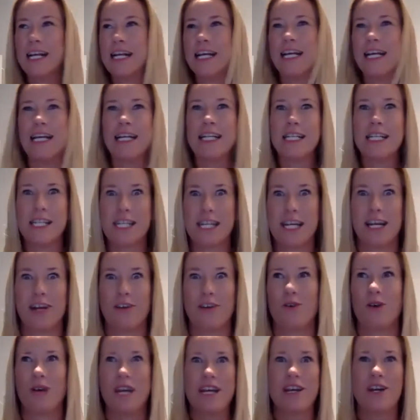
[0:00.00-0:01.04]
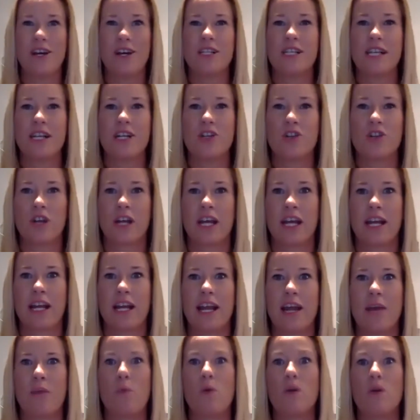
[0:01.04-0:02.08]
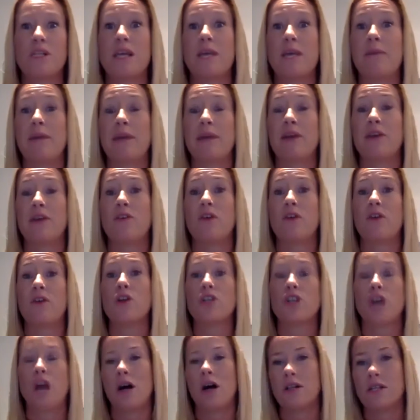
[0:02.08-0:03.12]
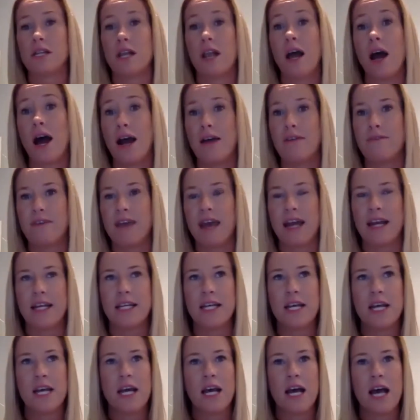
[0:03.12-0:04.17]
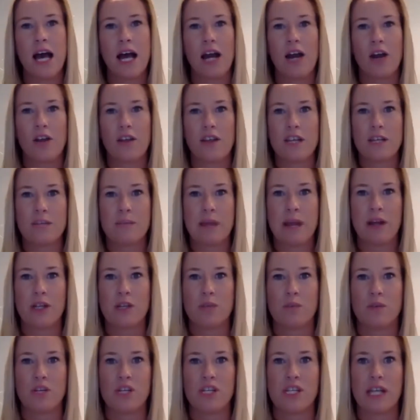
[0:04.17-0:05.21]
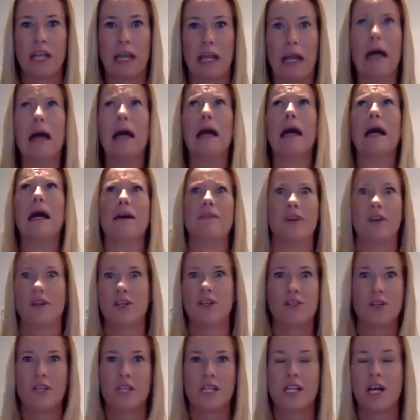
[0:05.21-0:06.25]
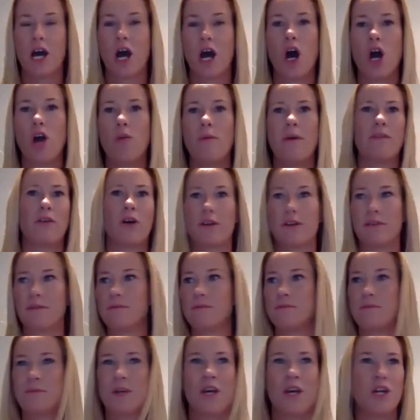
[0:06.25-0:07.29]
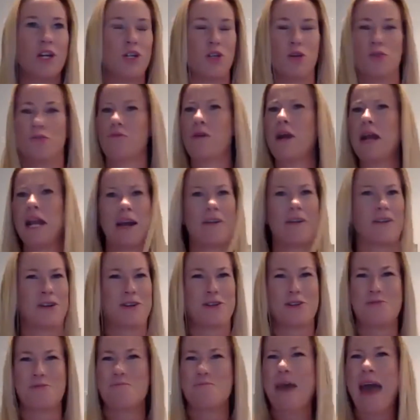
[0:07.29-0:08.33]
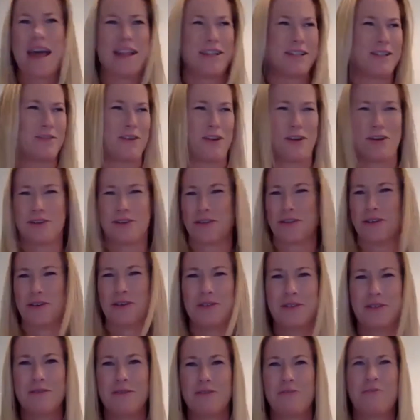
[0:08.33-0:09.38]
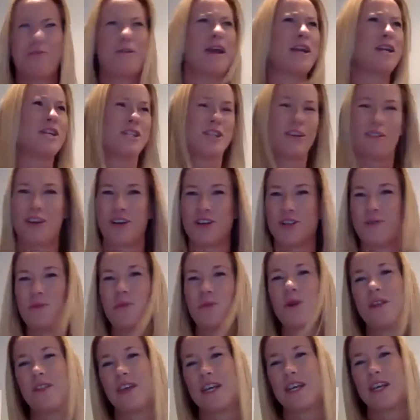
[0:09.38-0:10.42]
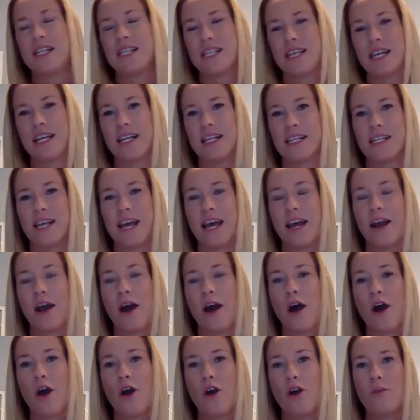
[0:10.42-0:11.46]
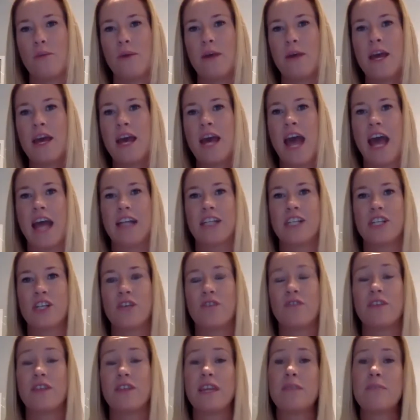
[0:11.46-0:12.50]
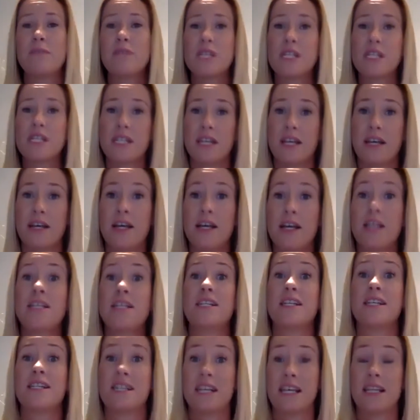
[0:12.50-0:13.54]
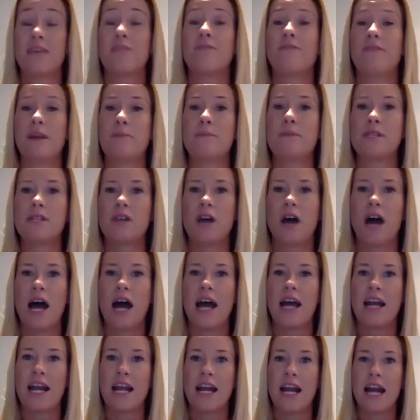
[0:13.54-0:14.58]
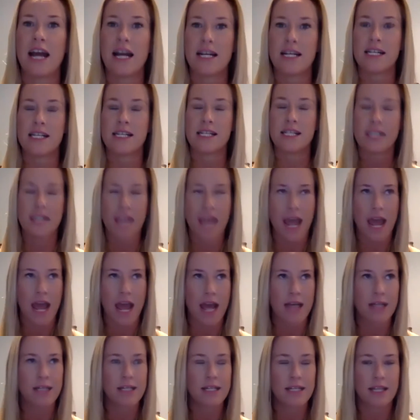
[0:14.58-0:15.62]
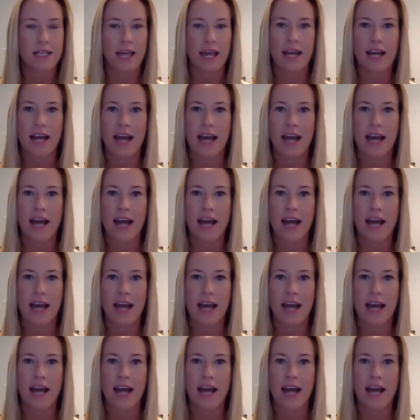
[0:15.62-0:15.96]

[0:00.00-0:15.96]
insular or egocentric in what's happening in your own child's life. And a lot of these parents were just thinking, oh, I've got to do this at home, I've got to do reading, I've got to do maths, I've got to do French, I've got to do all of these things at home. And so for them just to see the flip side and understand that